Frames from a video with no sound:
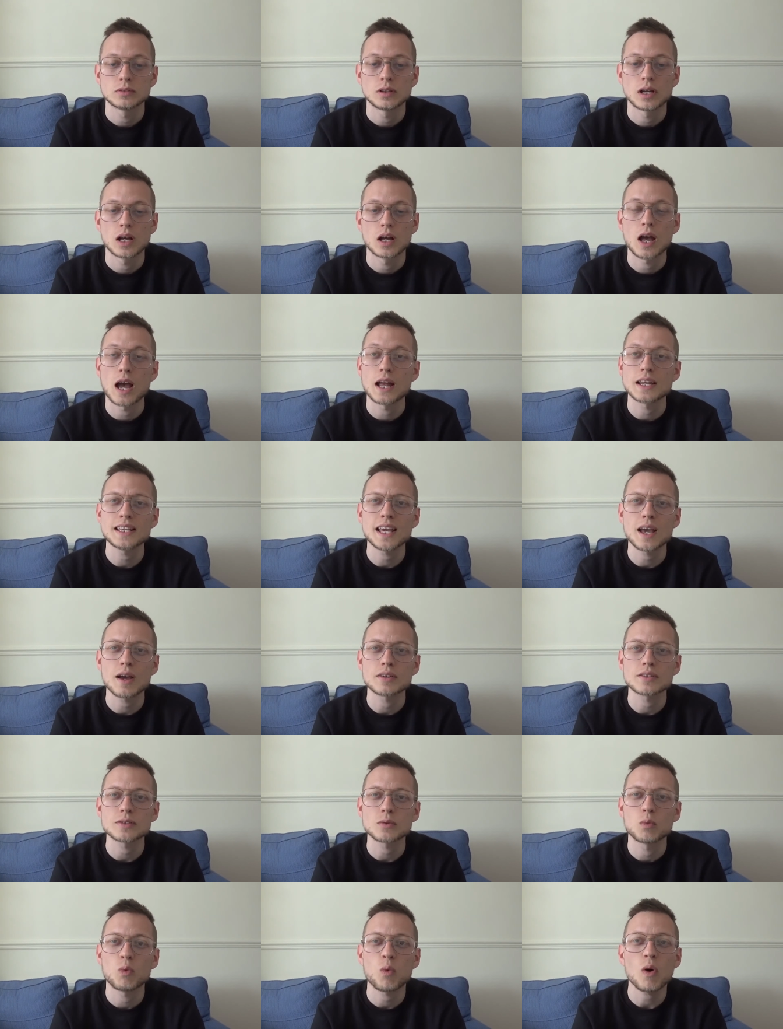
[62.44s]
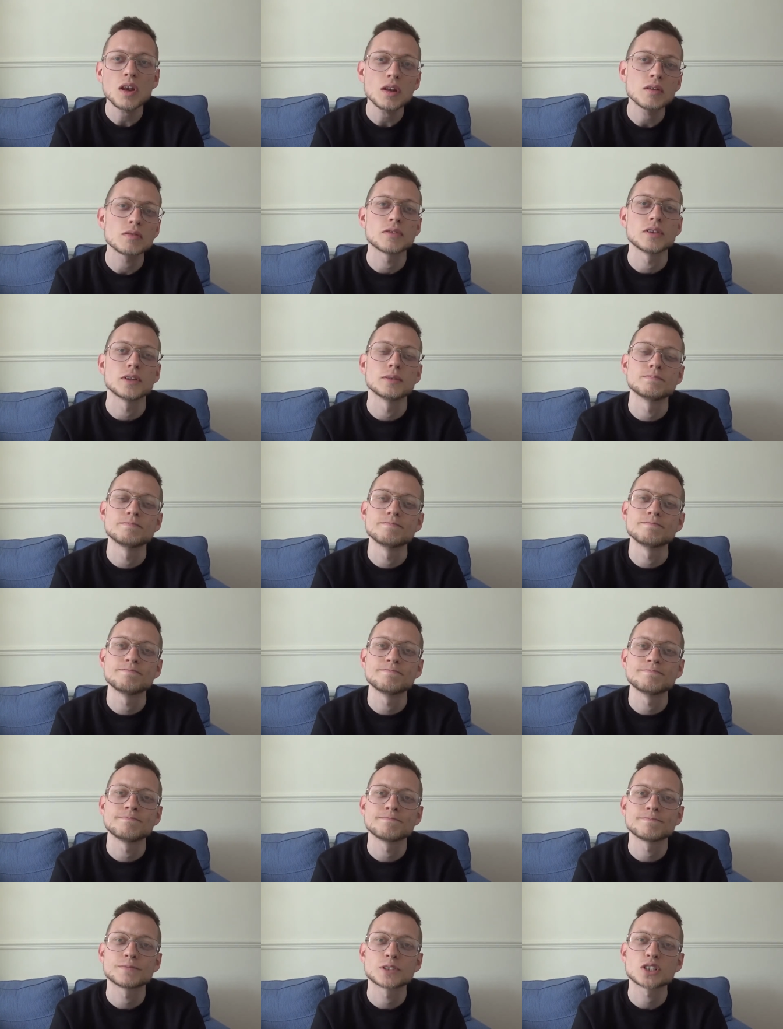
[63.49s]
uh, and yet one of them
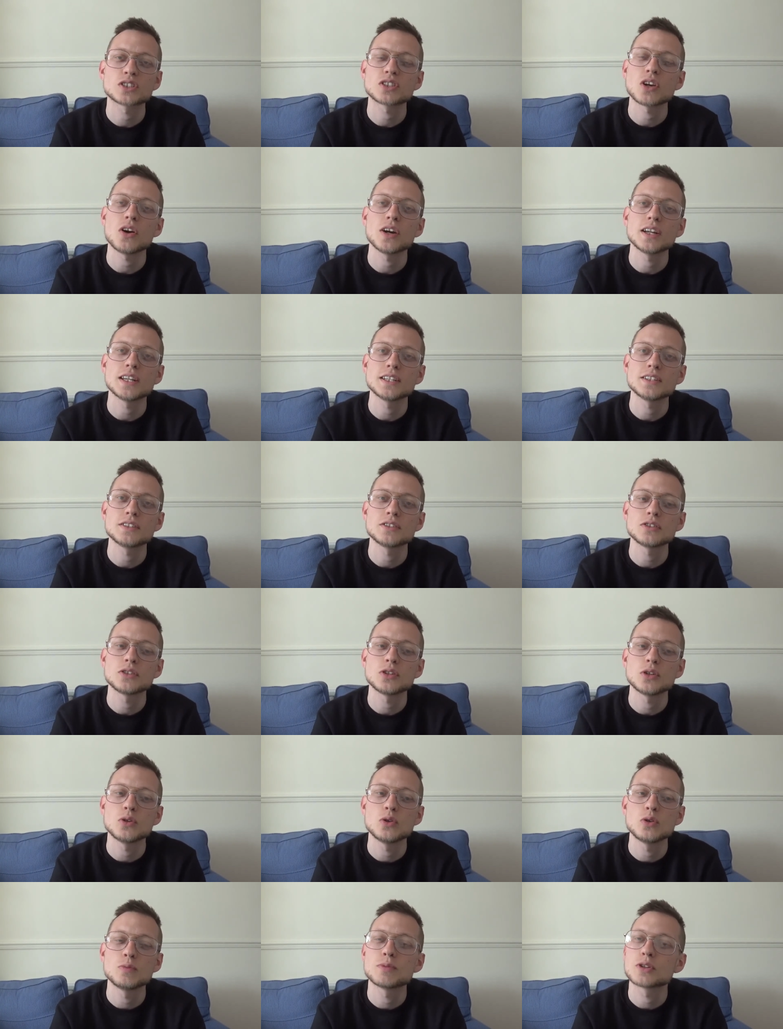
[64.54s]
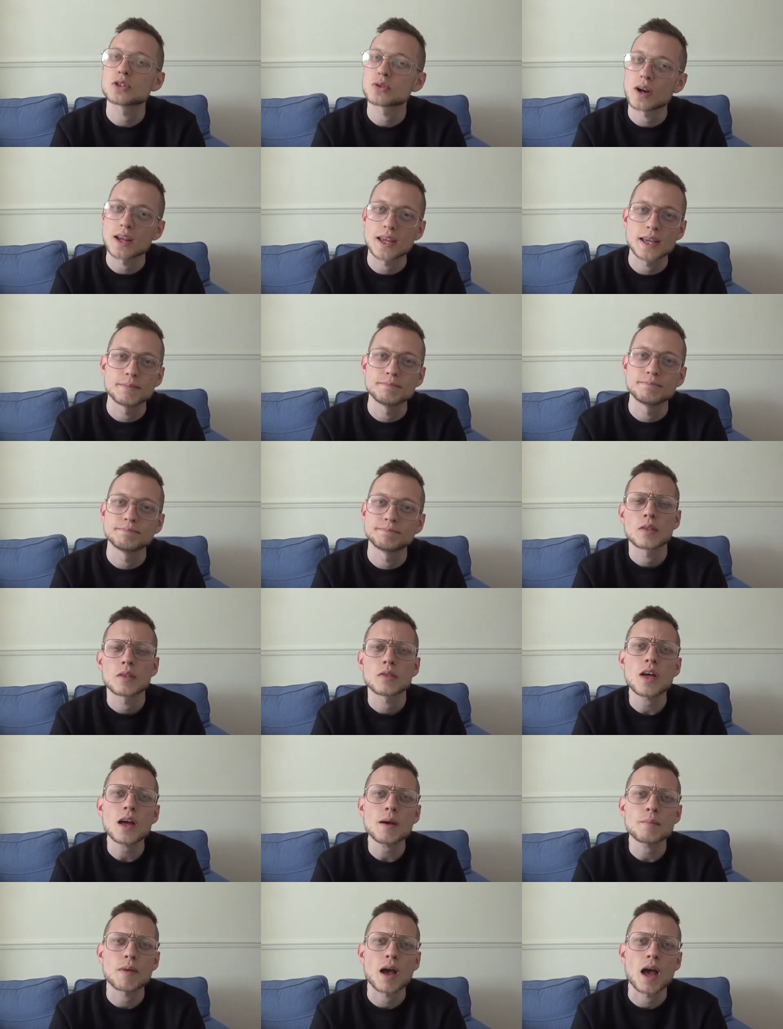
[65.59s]
decided to betray him.
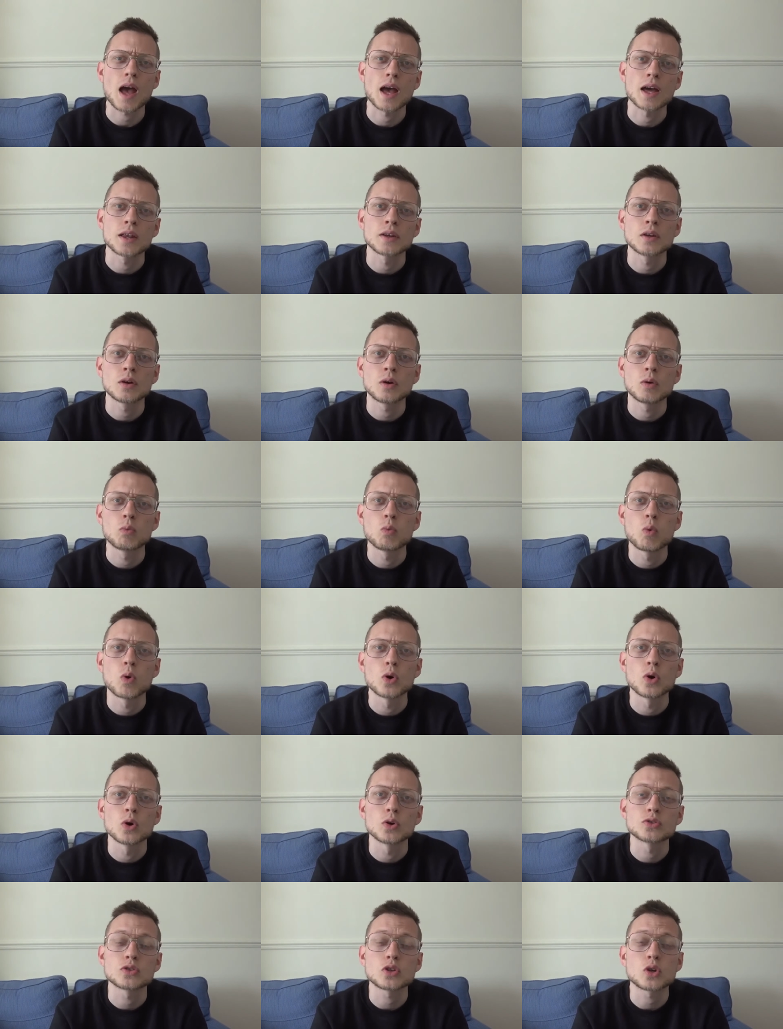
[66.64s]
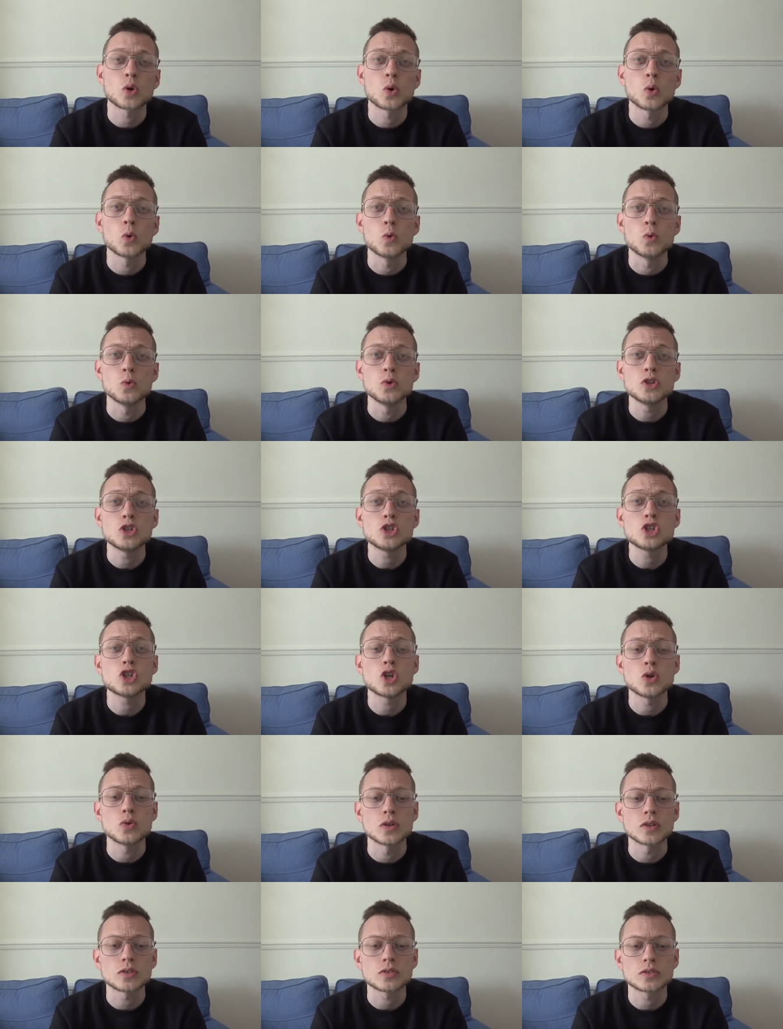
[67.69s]
That man was called
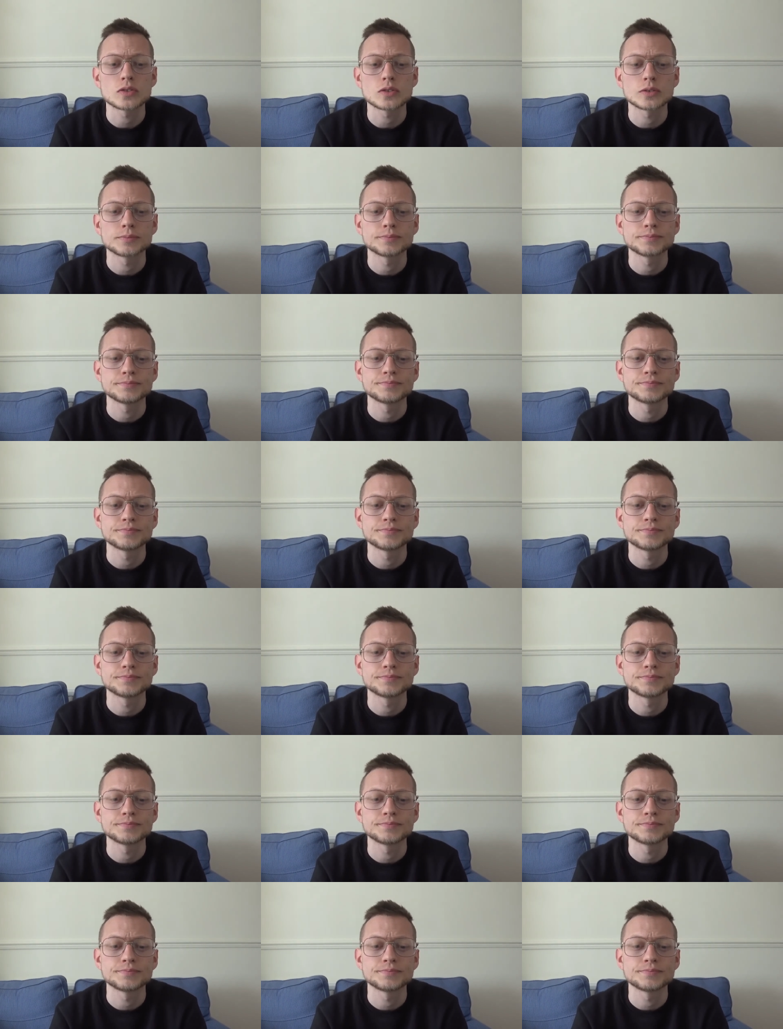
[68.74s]
Judas.